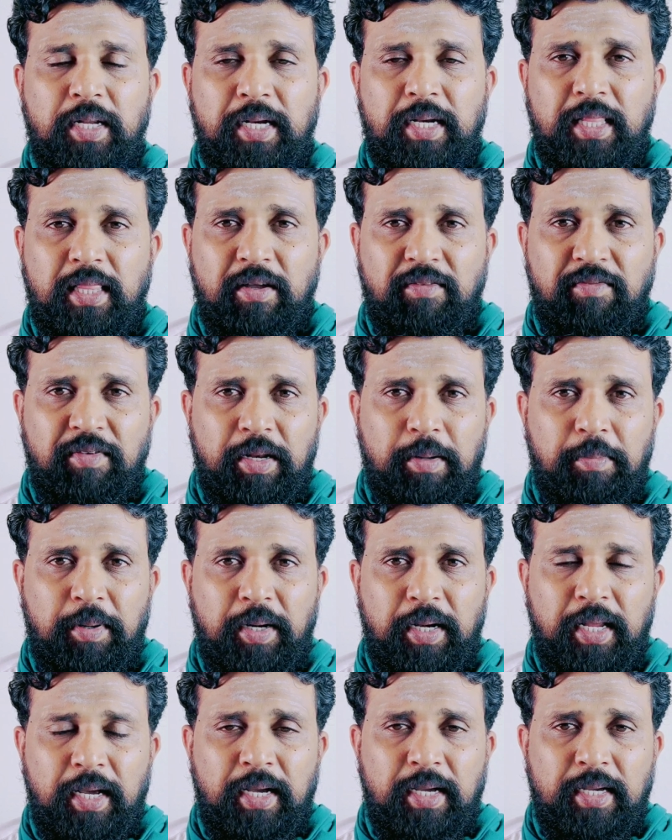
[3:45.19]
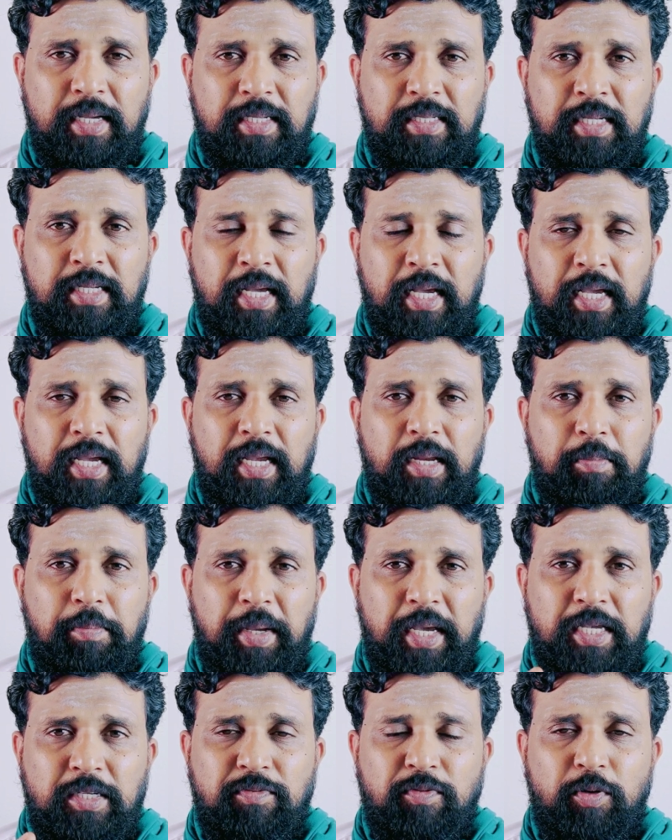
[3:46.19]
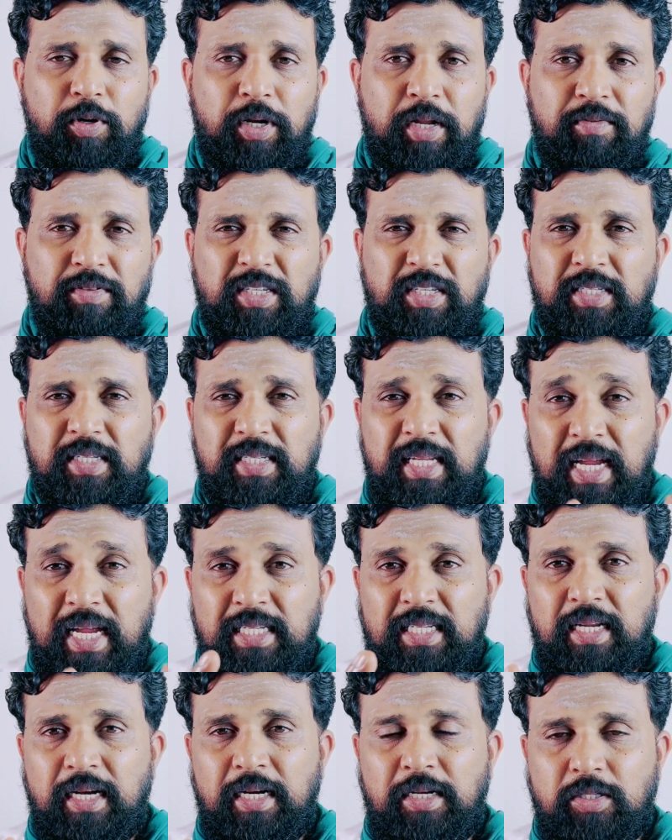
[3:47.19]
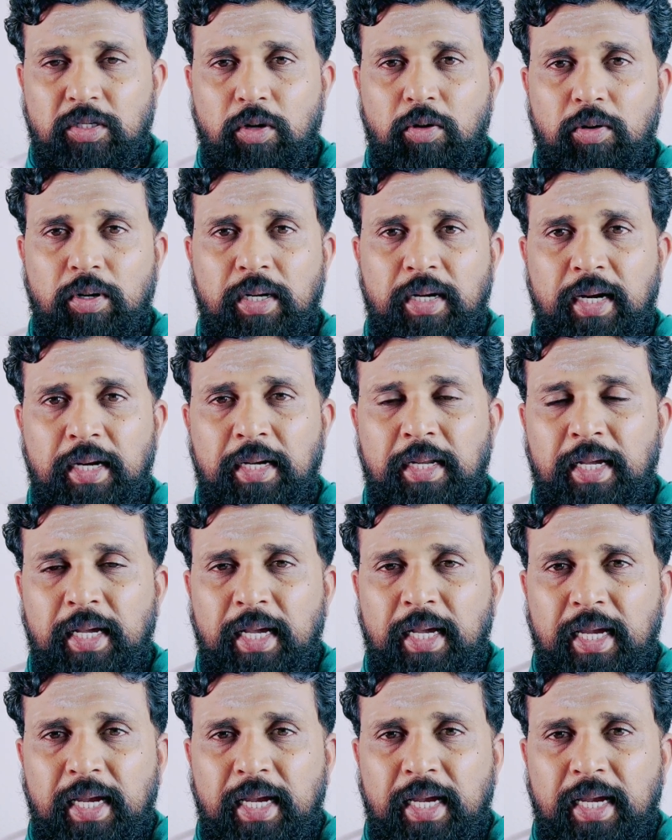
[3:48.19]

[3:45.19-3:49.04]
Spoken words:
the death of Veerapandya, is in page 14, which is a Sanskrit slogan, right?